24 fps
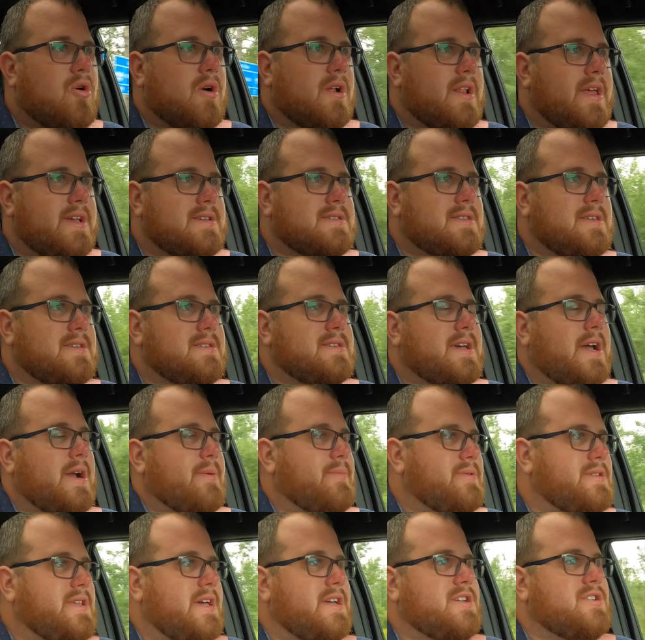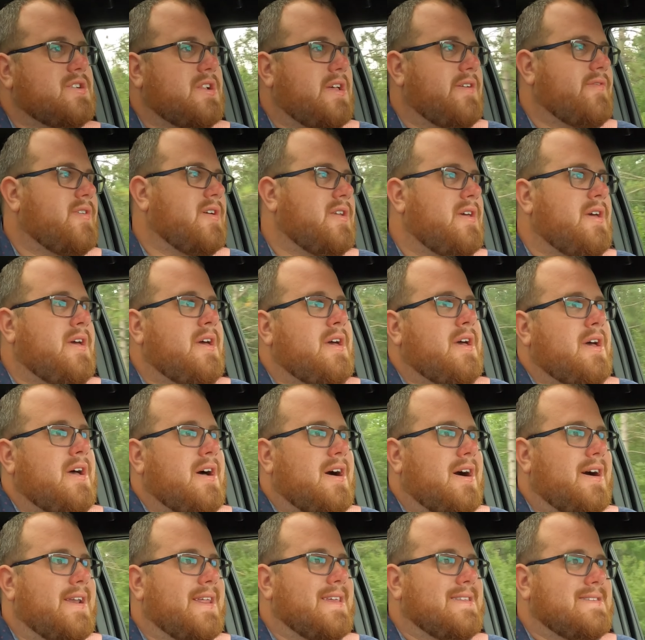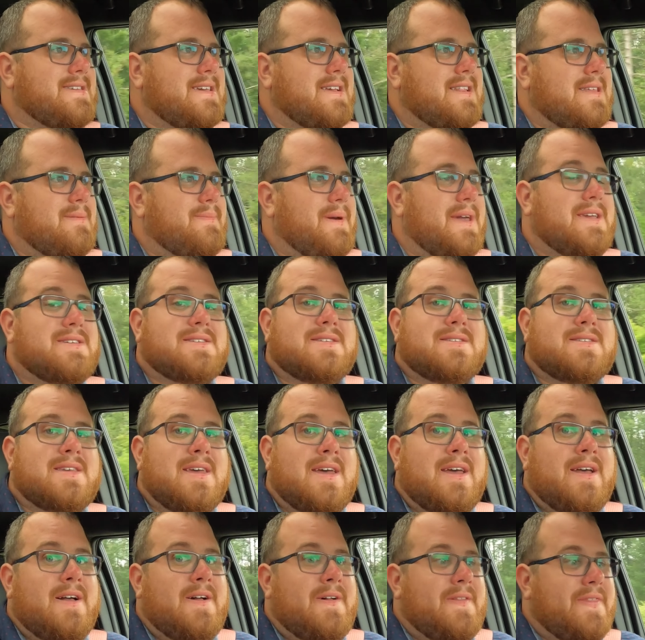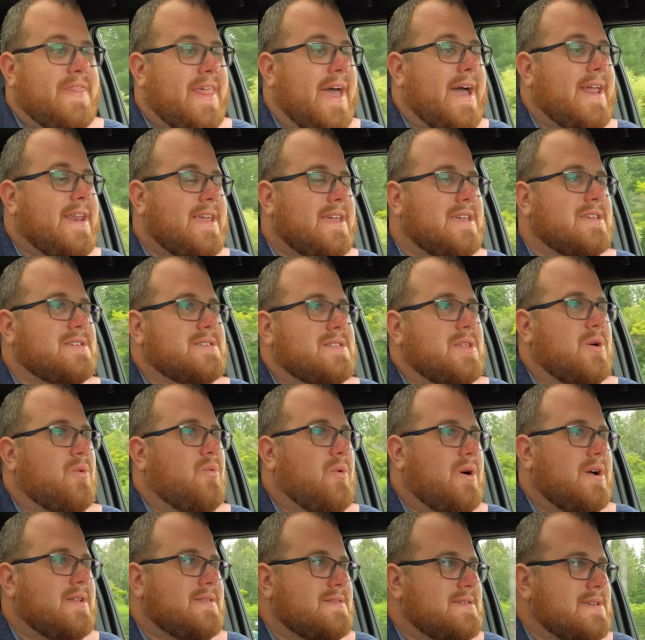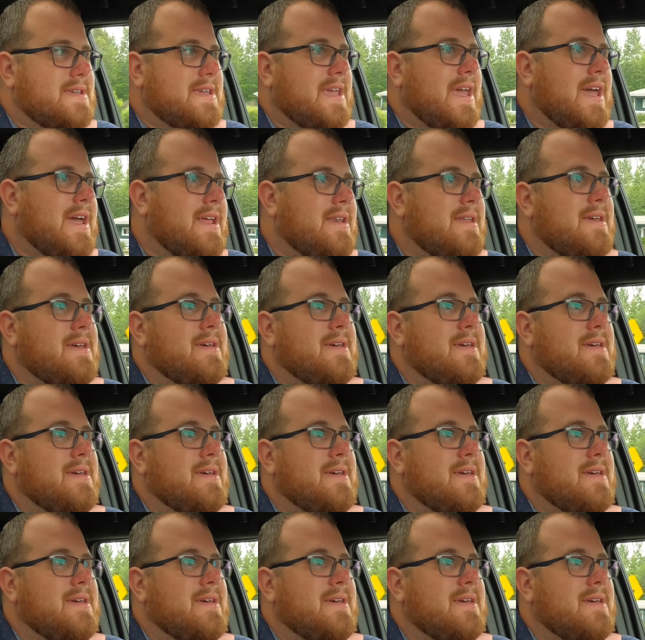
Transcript: or less the entire potential of it on a daily basis, that is the one to get,